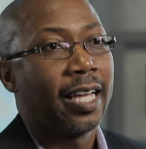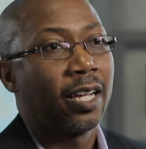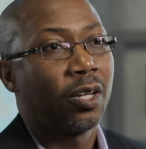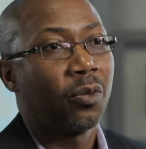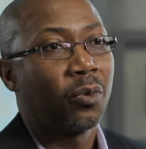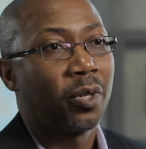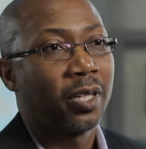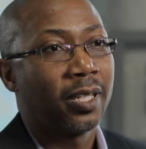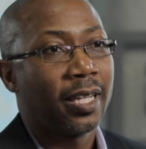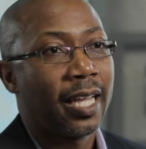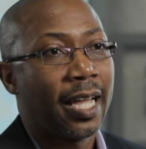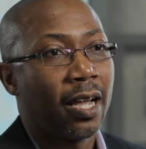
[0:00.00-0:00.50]

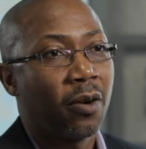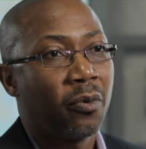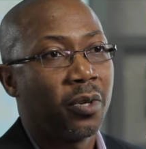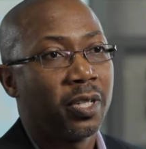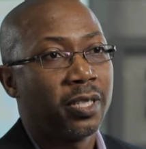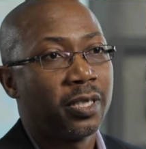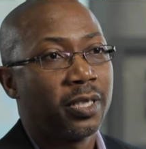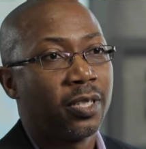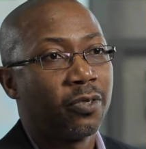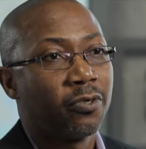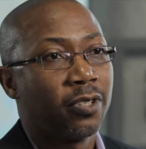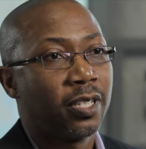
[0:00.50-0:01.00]
that will
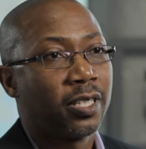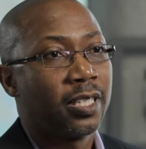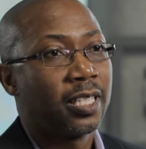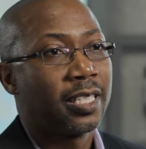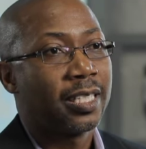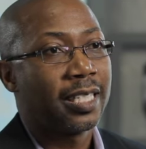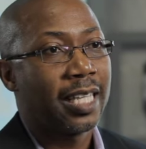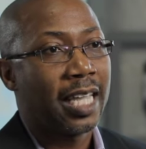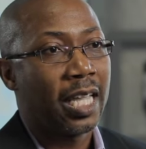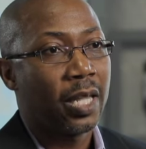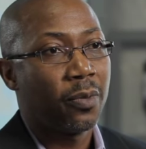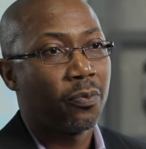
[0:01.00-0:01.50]
allow us to run
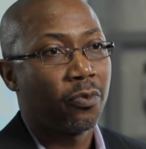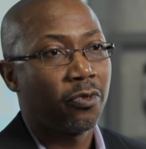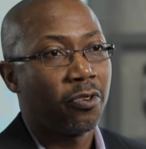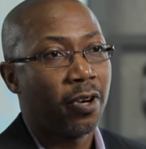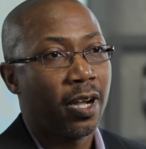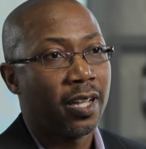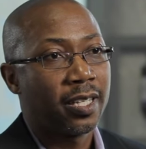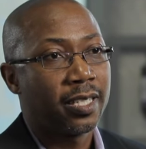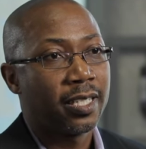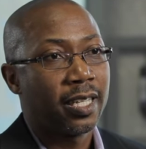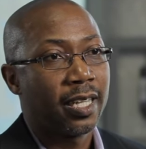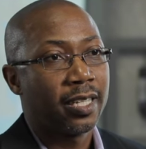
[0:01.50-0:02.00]
the same
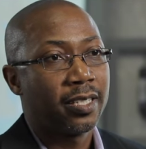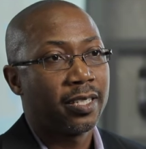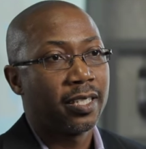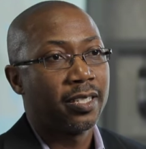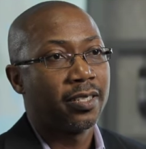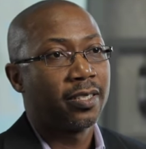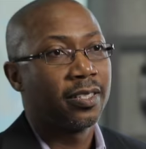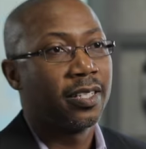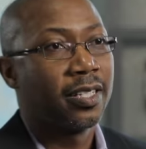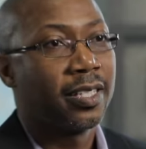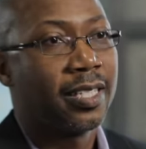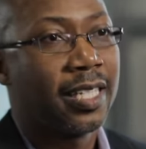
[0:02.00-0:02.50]

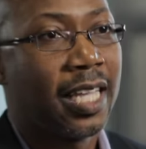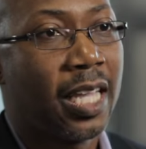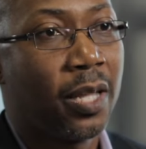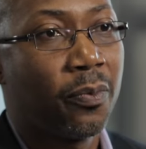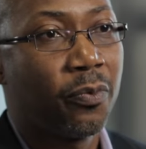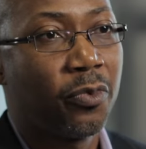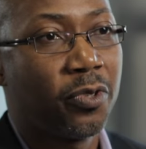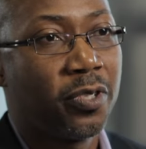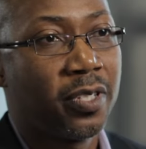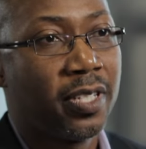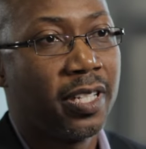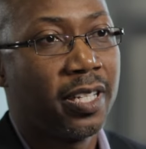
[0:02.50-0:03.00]
processes, the
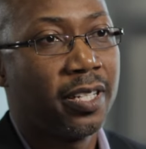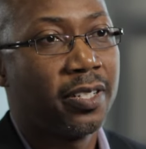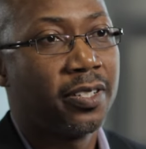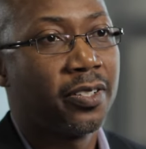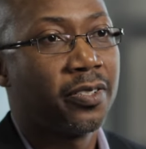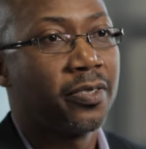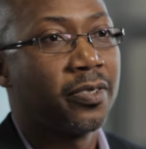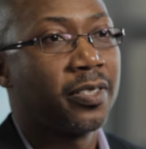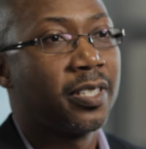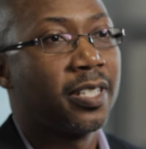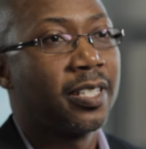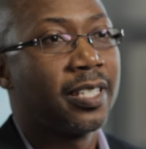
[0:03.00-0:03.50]
same
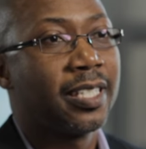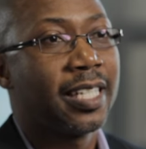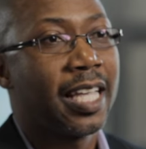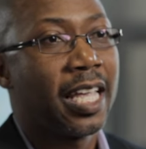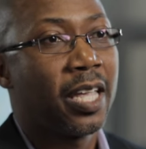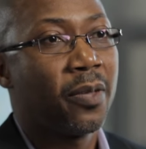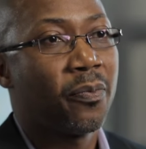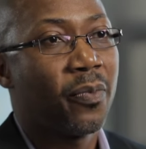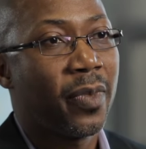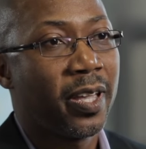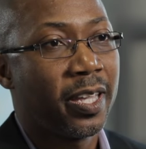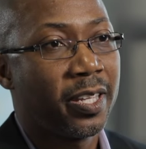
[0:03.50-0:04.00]
procedures, the
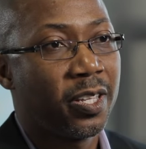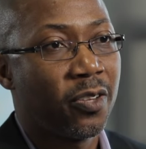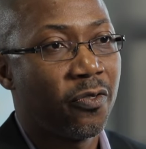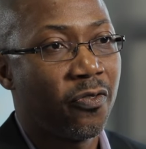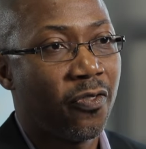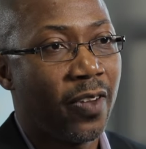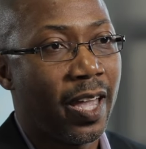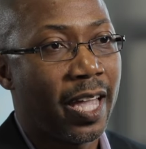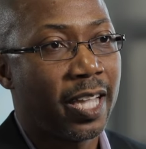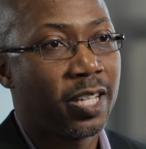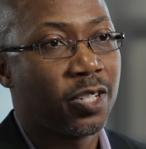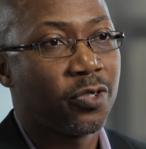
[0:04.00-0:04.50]
same
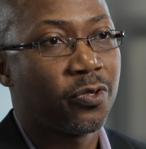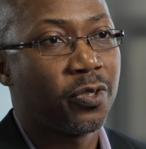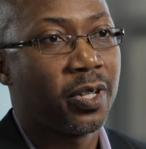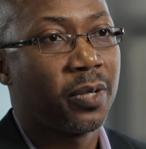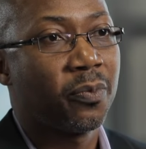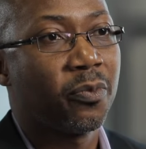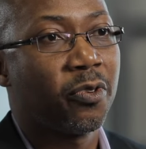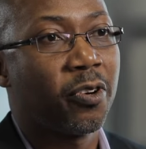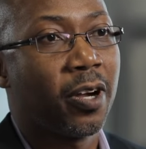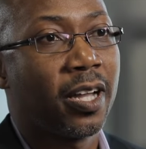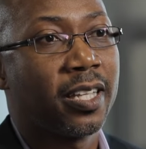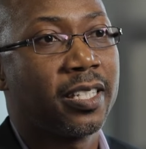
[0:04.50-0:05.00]

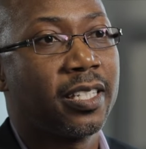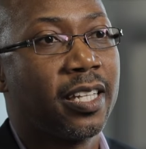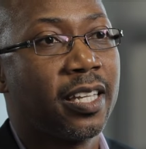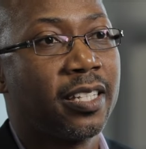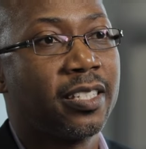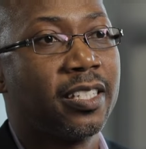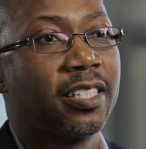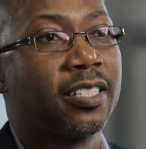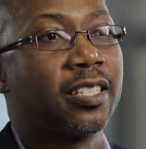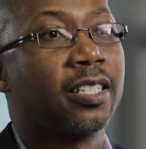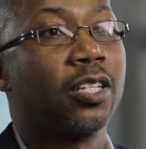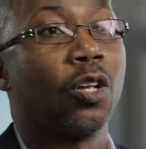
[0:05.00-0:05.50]
manufacturing
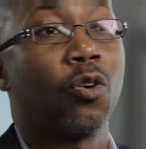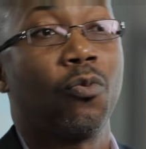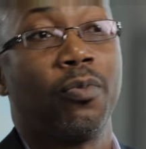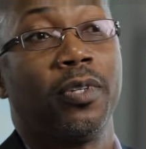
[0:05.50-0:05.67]
processes